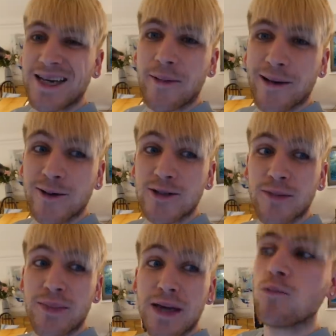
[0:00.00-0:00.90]
now it looks a
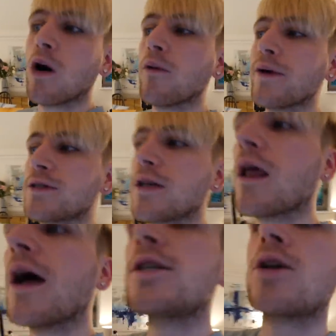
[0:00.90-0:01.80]
bit... Well, it's a
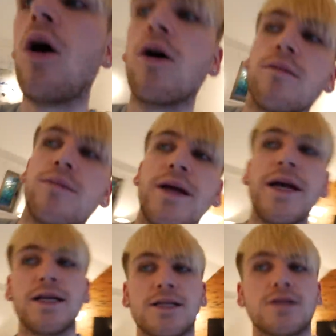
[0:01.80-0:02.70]
nice garden, but
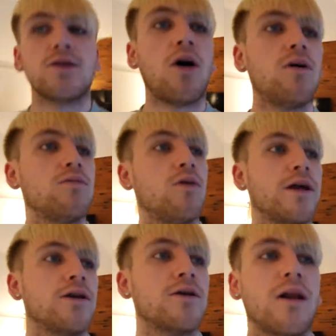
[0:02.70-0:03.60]
it's not what
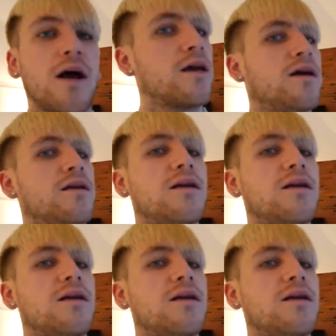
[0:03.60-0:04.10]
it looked like at